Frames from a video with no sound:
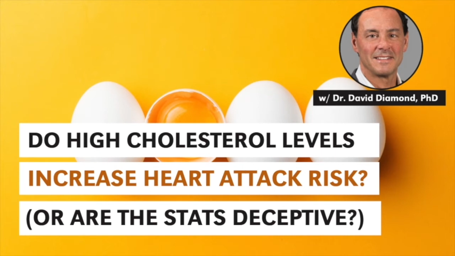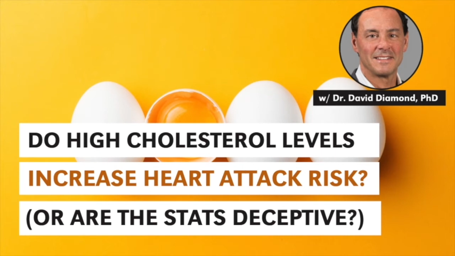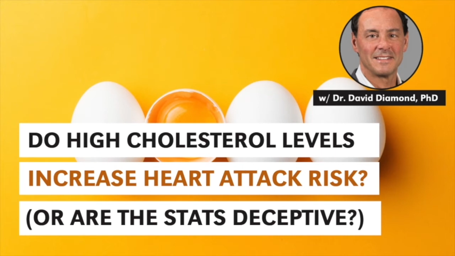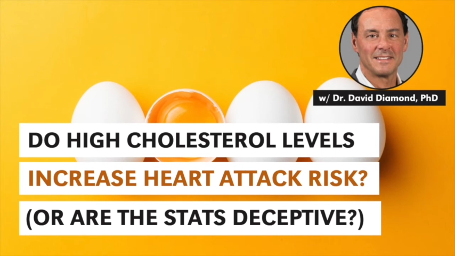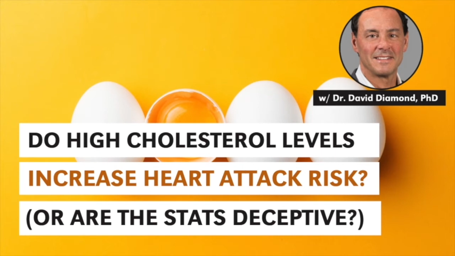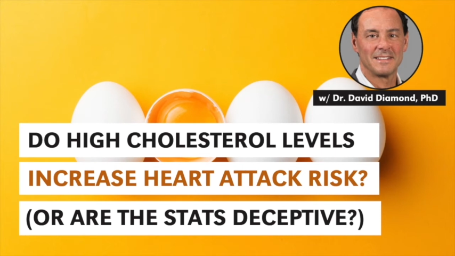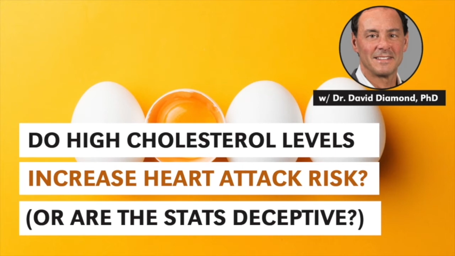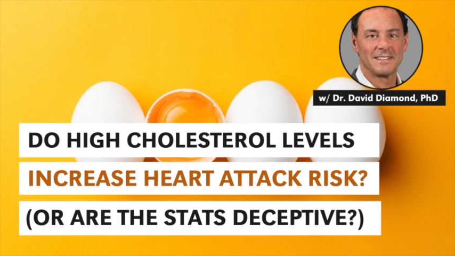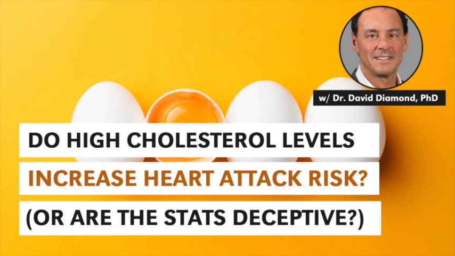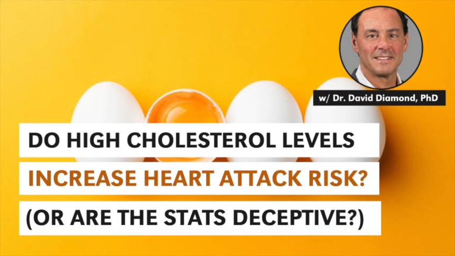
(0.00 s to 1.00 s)

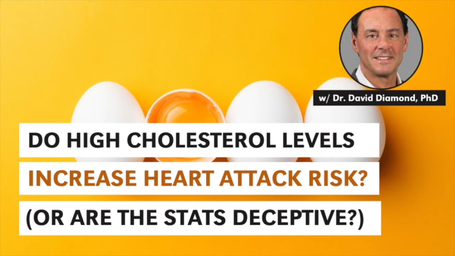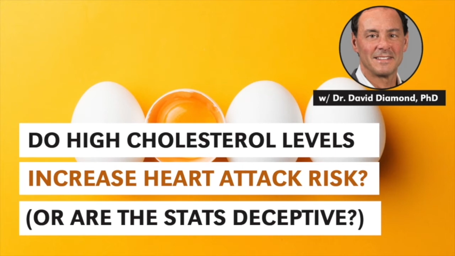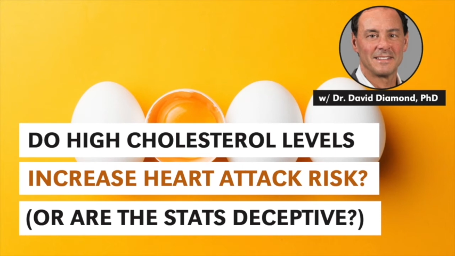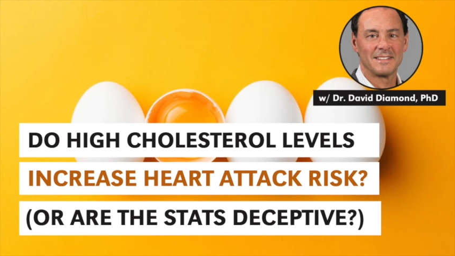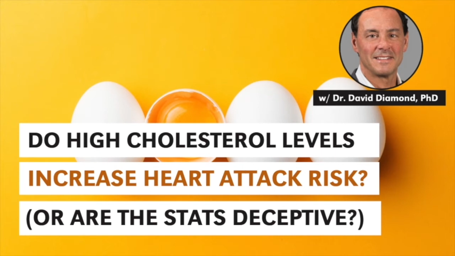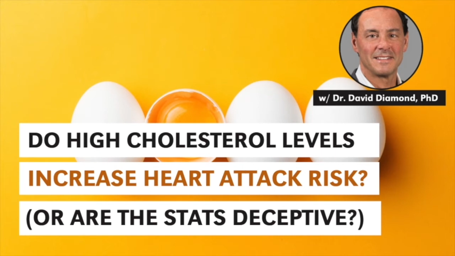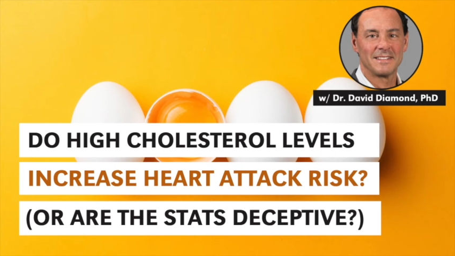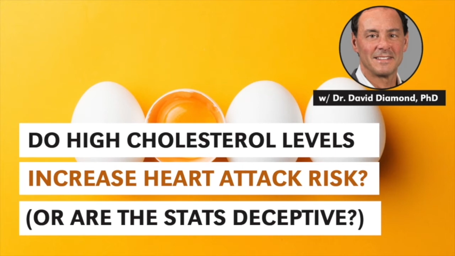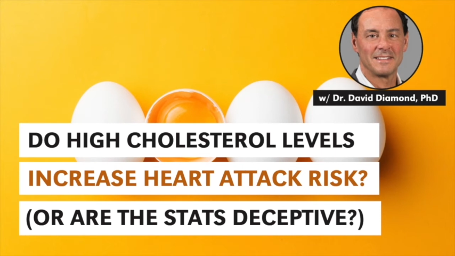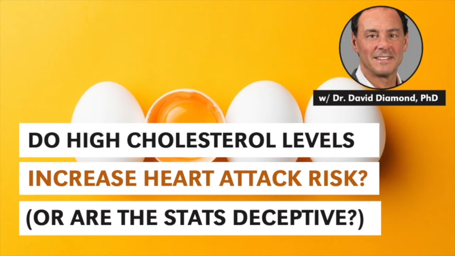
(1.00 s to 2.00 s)

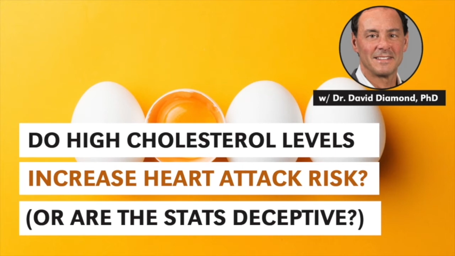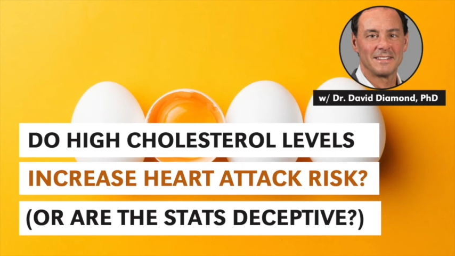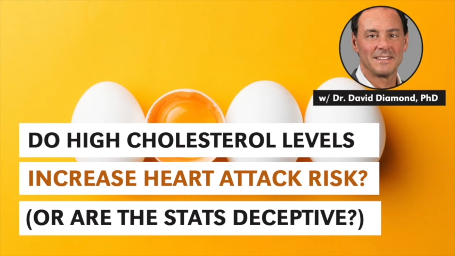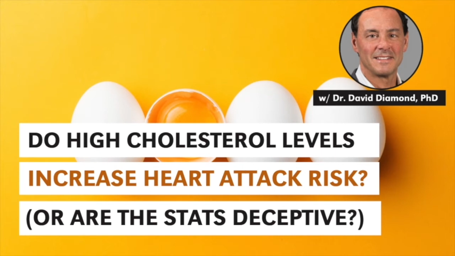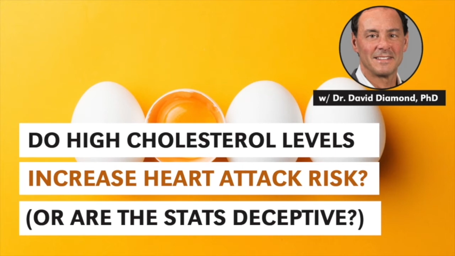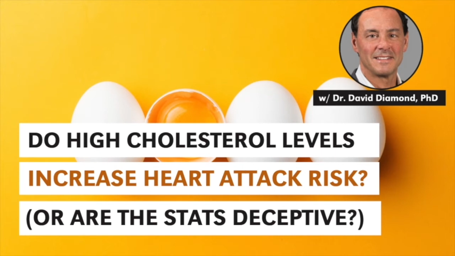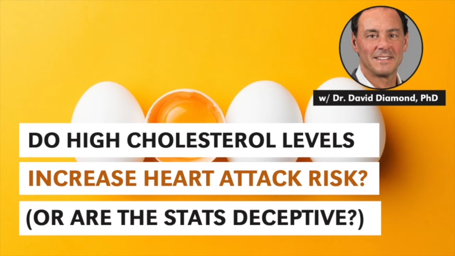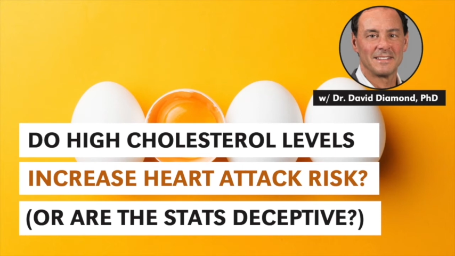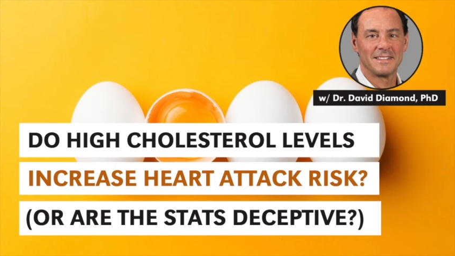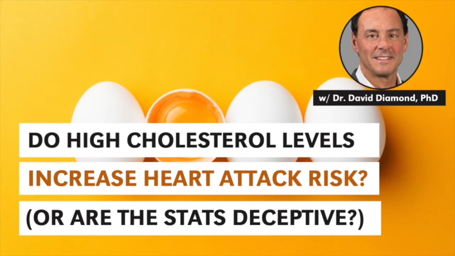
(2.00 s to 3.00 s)

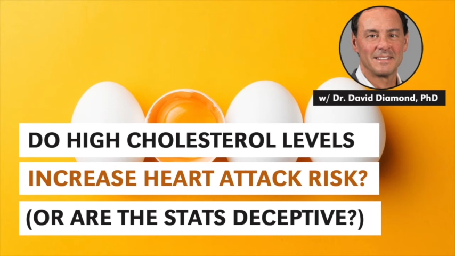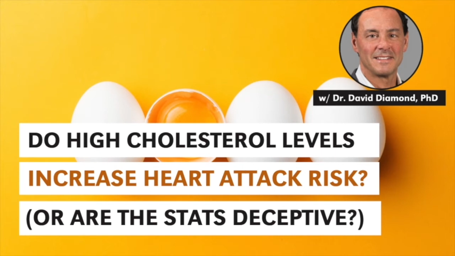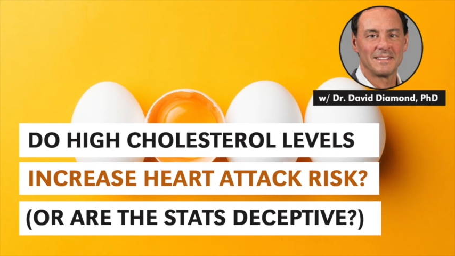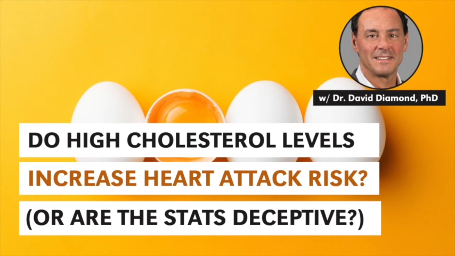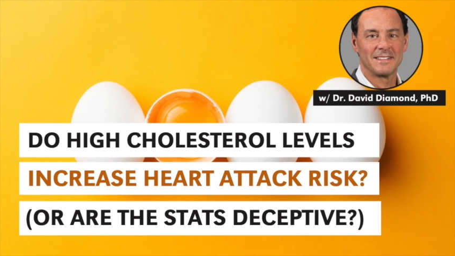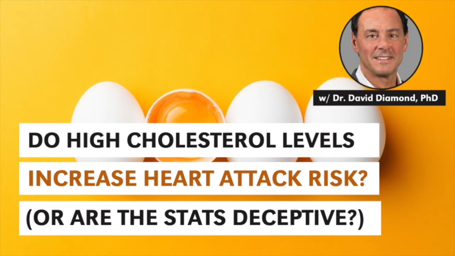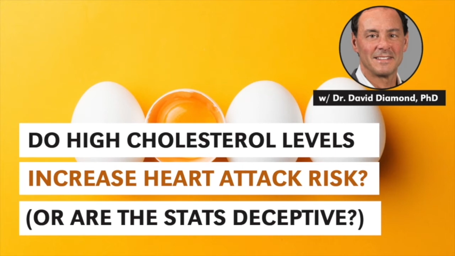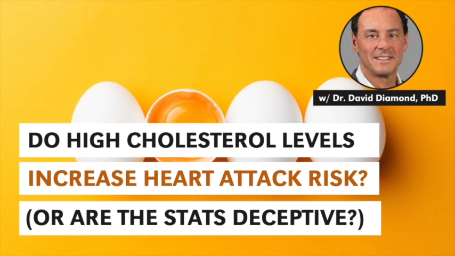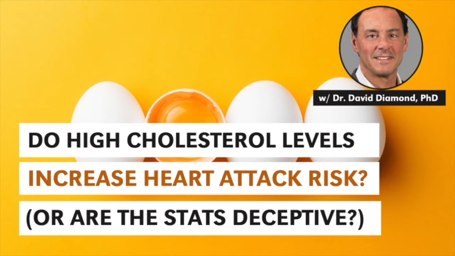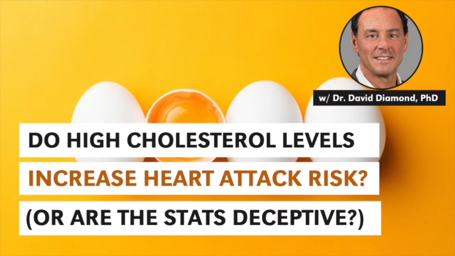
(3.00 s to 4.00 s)

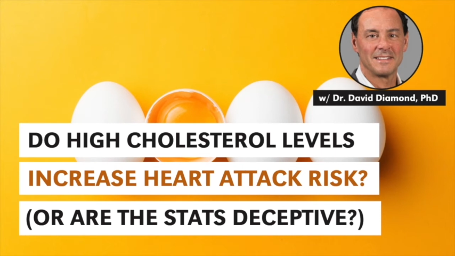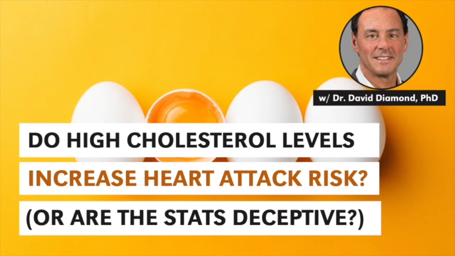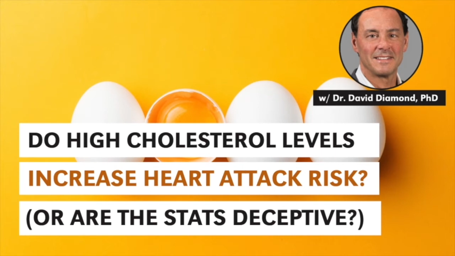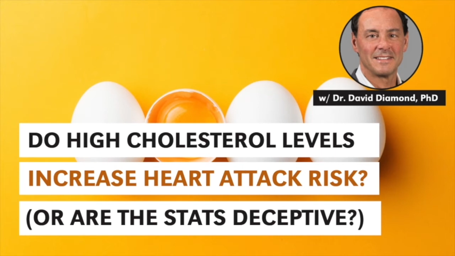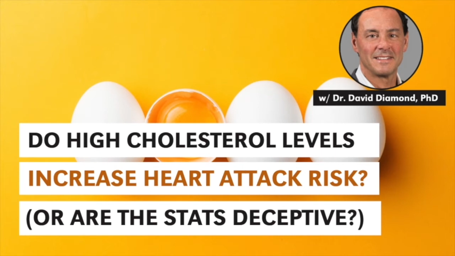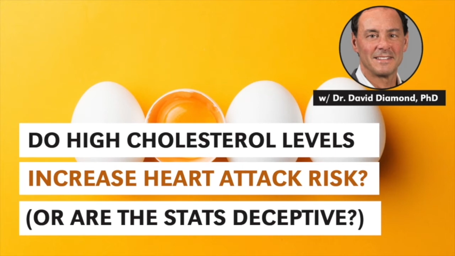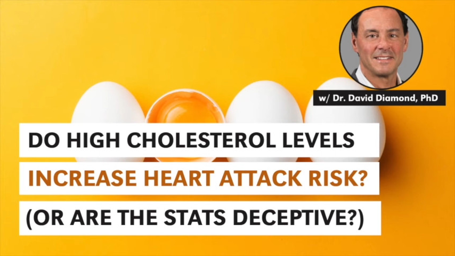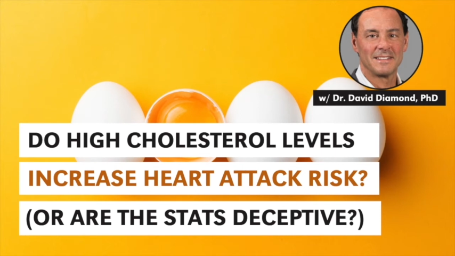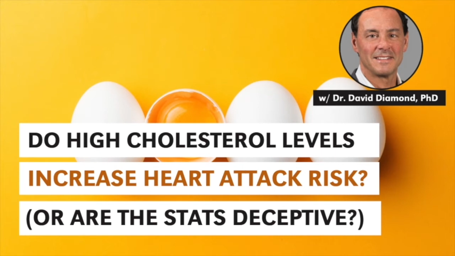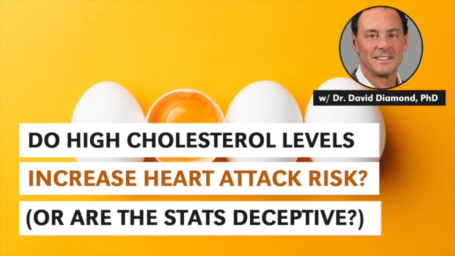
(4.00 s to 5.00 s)

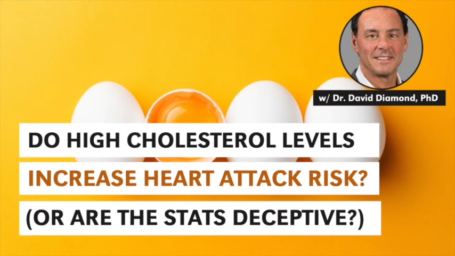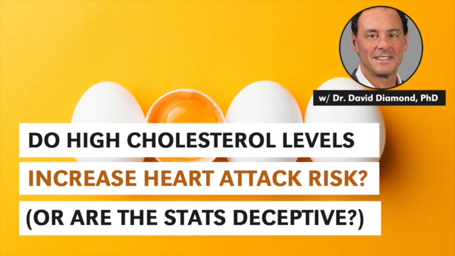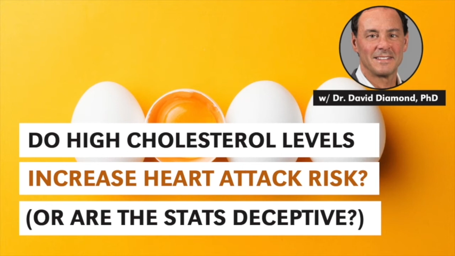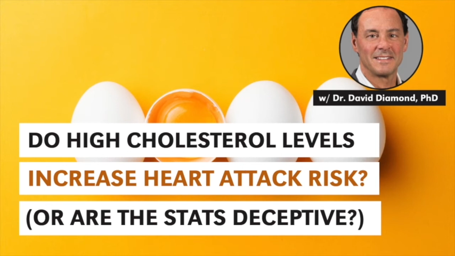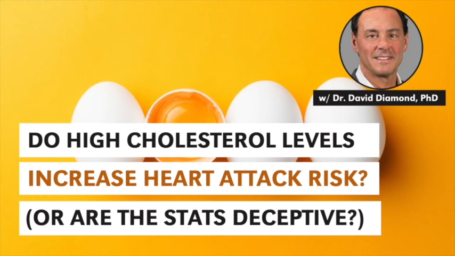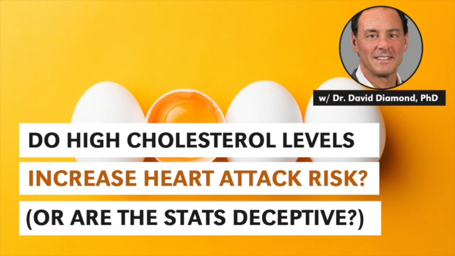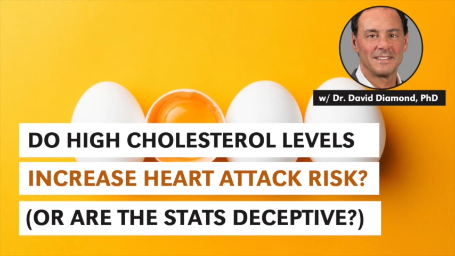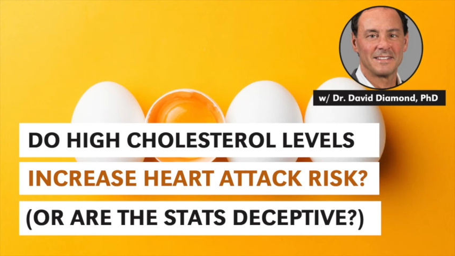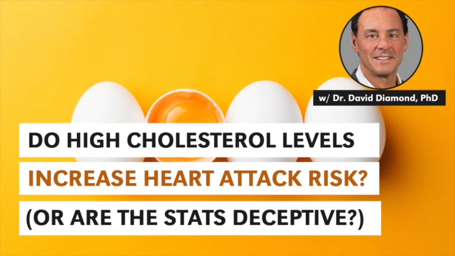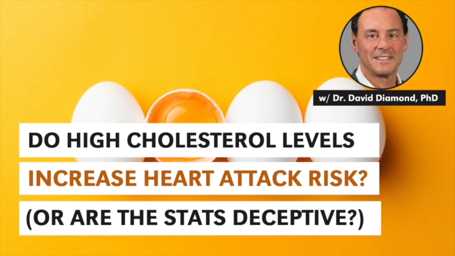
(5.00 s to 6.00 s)

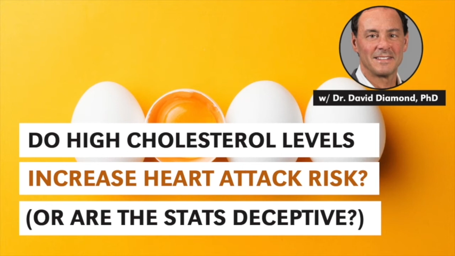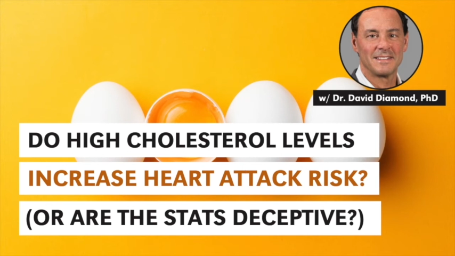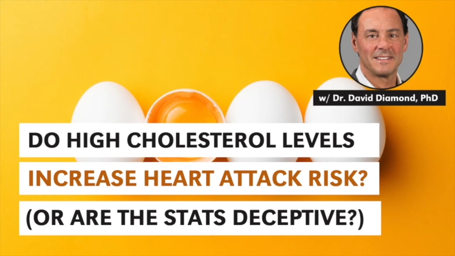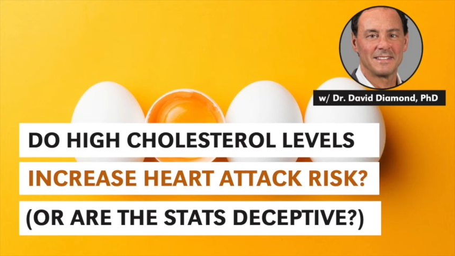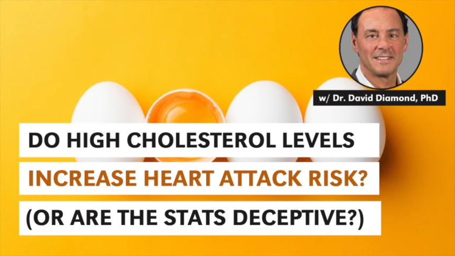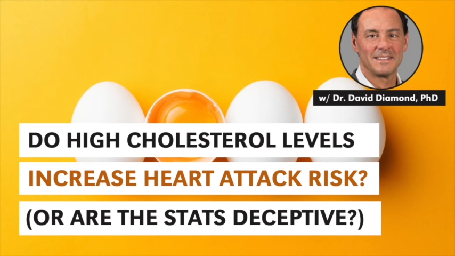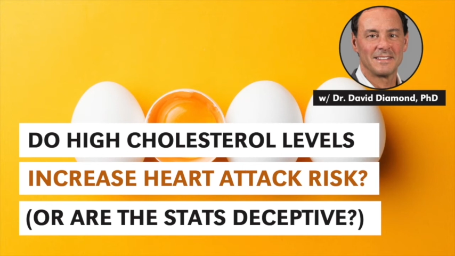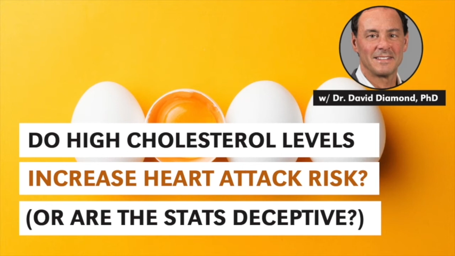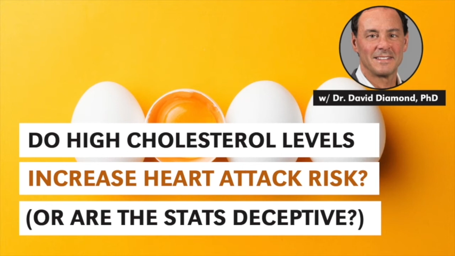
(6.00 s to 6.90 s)
(no lip movement)